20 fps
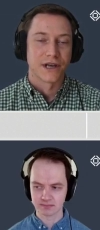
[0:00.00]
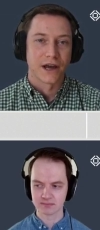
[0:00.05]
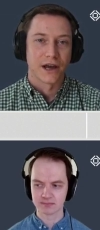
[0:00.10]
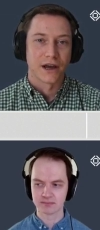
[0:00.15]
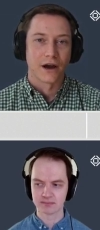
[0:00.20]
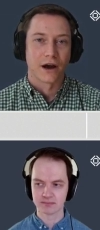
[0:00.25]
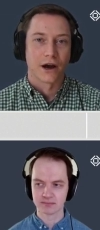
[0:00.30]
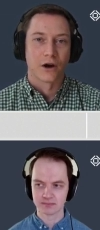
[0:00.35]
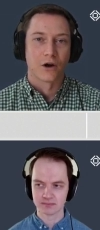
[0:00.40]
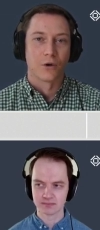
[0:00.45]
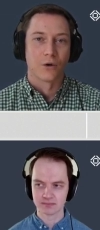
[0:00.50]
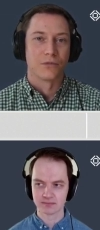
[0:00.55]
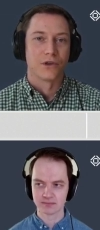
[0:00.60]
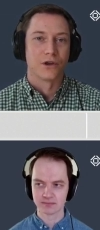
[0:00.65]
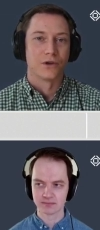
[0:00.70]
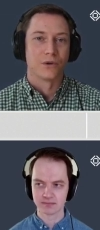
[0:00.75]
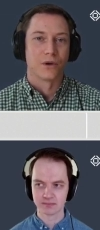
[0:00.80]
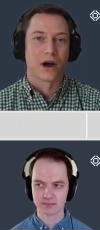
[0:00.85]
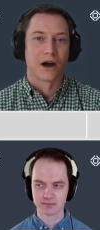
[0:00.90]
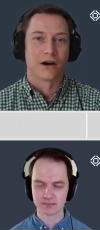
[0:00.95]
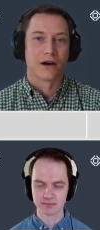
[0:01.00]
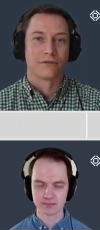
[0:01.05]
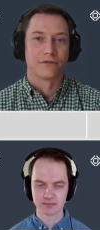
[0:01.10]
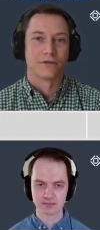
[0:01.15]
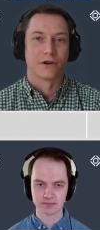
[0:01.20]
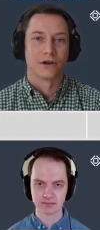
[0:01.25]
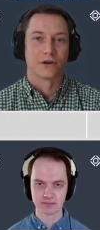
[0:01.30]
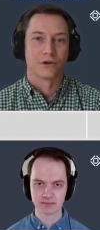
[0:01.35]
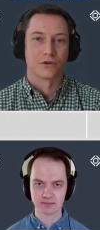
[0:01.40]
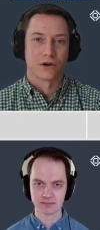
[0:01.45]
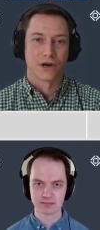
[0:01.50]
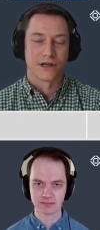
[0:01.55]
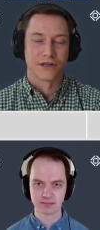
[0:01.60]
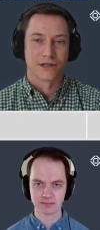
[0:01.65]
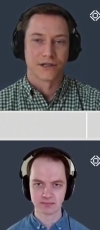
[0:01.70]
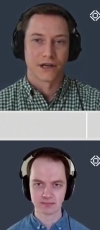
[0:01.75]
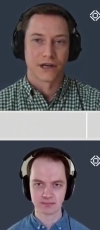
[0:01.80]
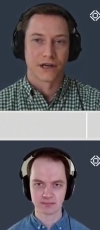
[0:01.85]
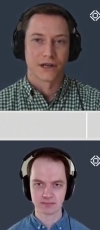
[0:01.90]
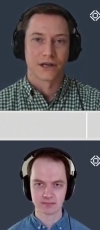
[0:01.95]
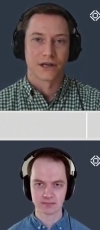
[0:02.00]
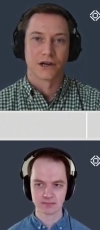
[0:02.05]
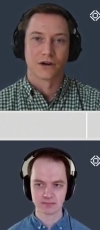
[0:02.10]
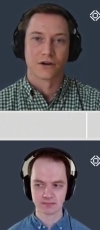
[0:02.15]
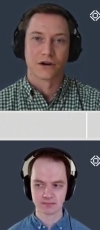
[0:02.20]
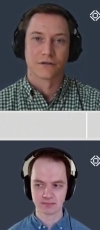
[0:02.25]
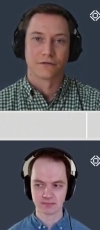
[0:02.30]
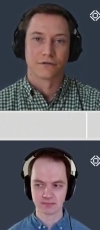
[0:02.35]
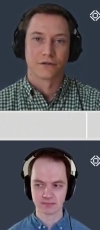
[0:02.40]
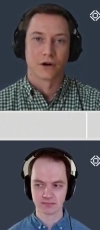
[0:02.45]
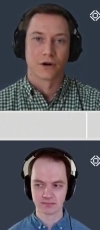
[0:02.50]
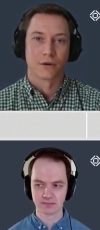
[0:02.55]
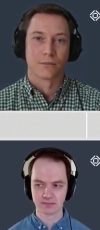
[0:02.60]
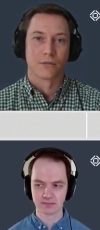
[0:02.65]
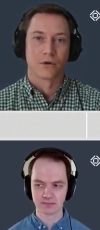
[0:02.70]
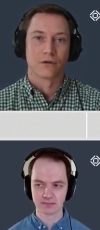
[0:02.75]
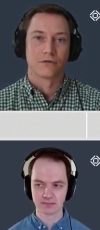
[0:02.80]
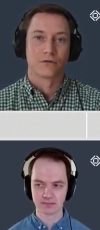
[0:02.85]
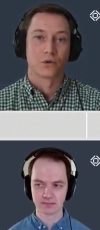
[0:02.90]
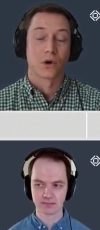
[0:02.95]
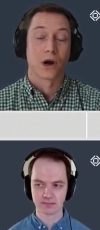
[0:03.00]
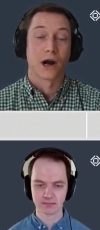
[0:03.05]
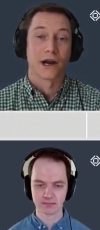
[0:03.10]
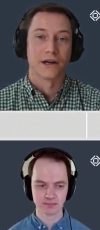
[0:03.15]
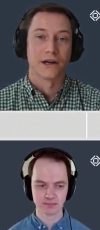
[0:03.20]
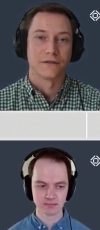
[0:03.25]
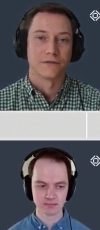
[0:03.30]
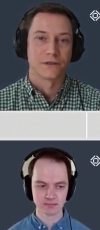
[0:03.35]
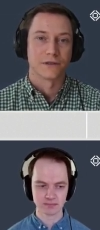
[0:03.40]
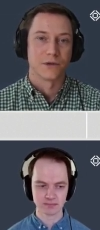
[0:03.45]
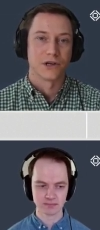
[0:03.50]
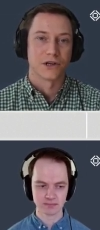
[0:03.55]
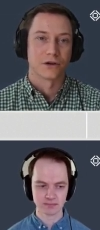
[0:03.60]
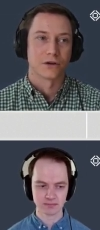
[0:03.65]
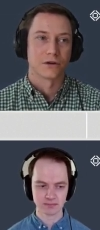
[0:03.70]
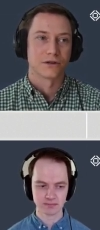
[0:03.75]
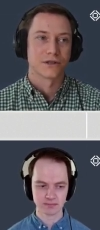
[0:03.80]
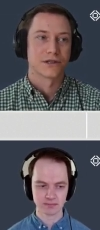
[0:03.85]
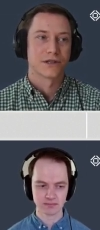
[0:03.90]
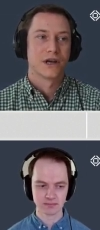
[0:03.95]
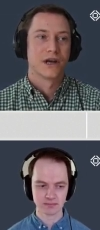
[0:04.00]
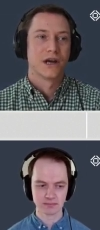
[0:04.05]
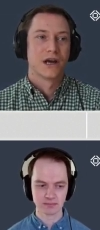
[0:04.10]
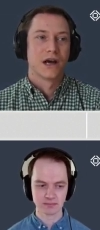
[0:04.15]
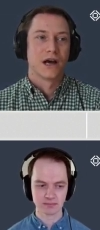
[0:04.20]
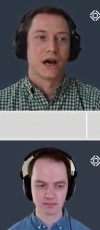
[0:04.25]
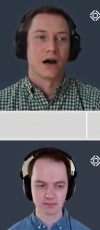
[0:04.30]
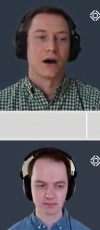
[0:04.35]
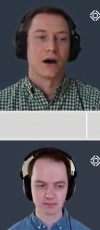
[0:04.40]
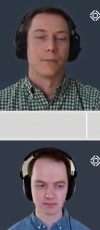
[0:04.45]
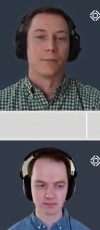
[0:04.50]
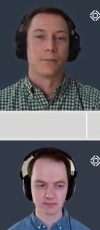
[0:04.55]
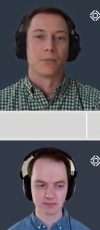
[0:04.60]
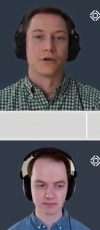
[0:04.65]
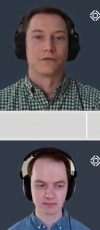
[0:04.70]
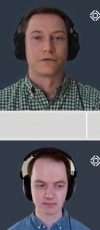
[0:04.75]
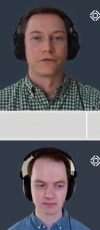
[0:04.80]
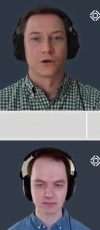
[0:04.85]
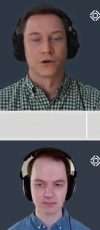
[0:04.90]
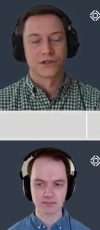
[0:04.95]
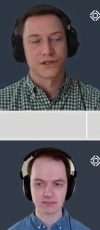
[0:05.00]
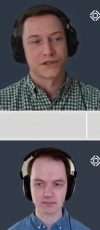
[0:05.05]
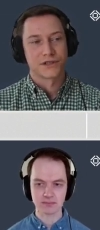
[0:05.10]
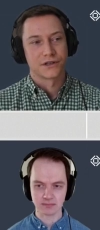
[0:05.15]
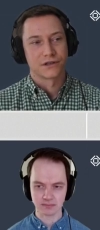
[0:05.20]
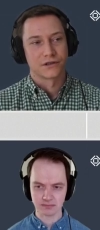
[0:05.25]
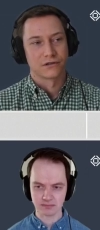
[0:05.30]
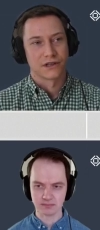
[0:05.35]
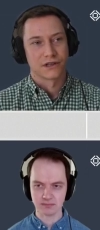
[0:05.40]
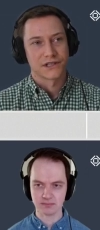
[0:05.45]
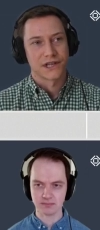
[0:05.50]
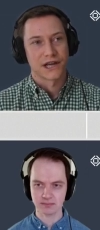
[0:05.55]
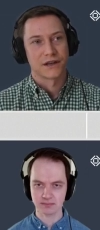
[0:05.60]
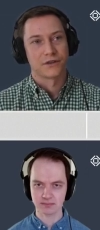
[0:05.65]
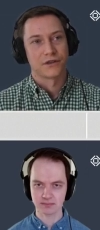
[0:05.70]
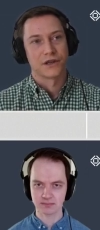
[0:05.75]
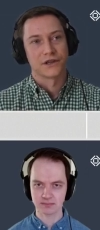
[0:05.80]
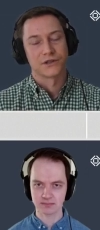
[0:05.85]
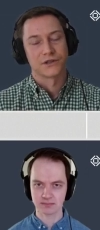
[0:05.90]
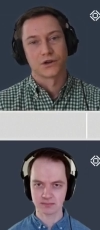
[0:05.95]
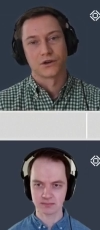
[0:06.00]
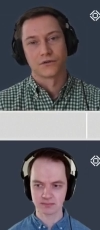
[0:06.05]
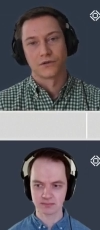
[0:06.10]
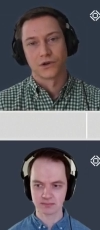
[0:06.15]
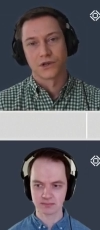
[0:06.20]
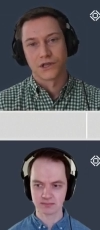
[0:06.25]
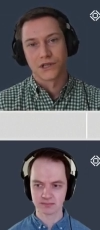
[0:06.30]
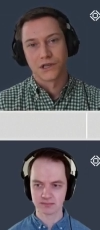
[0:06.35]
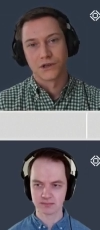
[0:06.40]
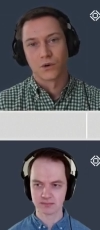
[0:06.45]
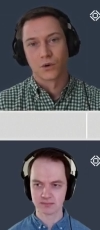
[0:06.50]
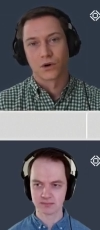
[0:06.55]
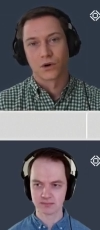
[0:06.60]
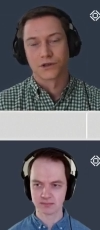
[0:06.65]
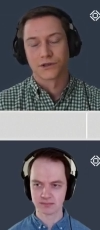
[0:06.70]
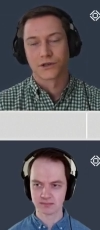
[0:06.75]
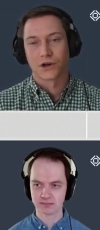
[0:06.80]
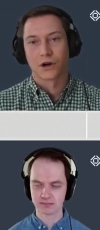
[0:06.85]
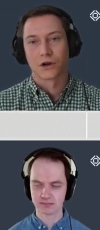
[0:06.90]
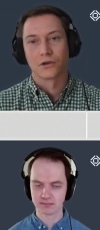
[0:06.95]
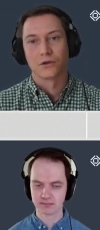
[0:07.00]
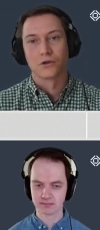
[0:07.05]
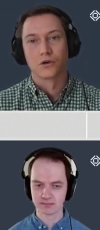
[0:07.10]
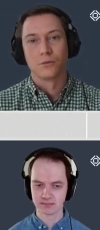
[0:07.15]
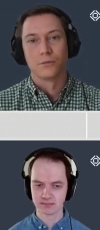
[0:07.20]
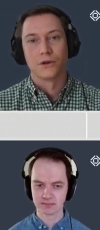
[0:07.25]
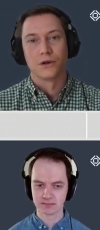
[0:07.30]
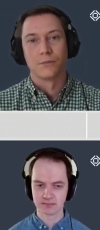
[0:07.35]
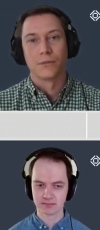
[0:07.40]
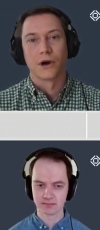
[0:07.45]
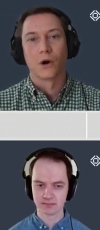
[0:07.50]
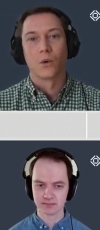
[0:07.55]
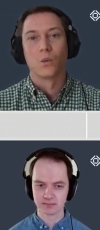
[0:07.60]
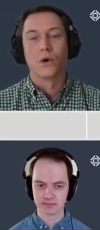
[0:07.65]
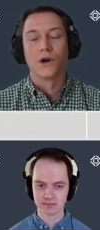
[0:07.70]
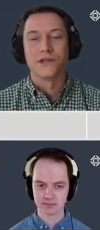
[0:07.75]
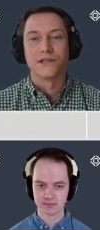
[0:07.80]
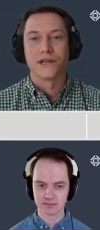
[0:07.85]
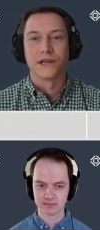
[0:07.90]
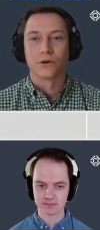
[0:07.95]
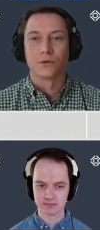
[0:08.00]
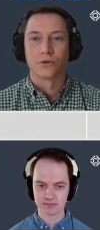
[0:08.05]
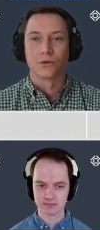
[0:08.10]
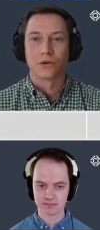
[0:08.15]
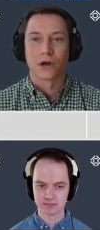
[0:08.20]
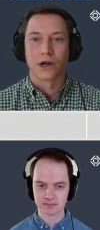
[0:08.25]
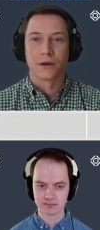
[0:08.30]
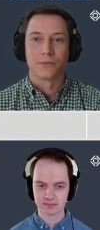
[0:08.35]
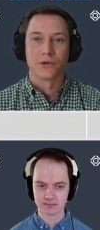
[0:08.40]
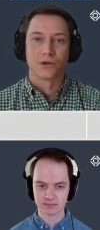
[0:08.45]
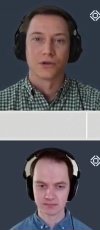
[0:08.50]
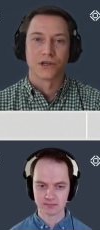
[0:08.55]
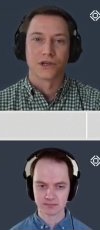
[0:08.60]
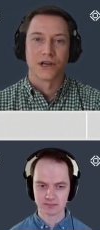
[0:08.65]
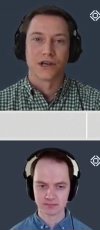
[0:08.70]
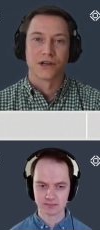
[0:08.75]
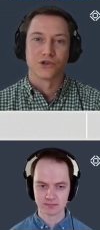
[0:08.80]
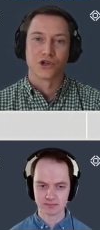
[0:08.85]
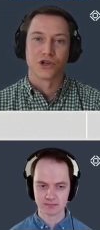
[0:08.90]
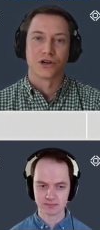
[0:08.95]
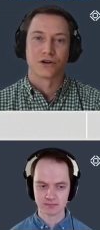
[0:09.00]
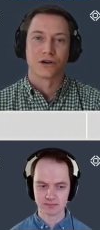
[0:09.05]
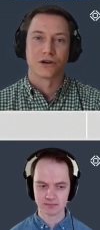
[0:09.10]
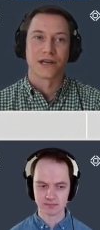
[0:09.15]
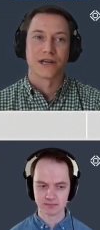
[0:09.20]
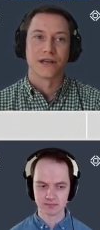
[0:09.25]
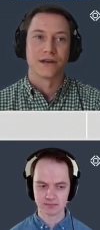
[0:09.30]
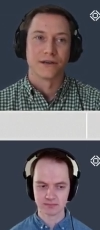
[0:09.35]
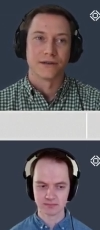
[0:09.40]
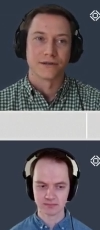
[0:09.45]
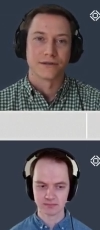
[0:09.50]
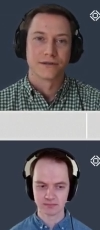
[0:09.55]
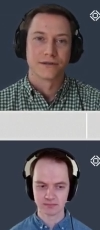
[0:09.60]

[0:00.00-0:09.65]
Speaker 1: I hope that you have a great day hearing from a variety of speakers. Um, but first, let's hand things over to Egor to talk a little bit about what data reliability engineering is.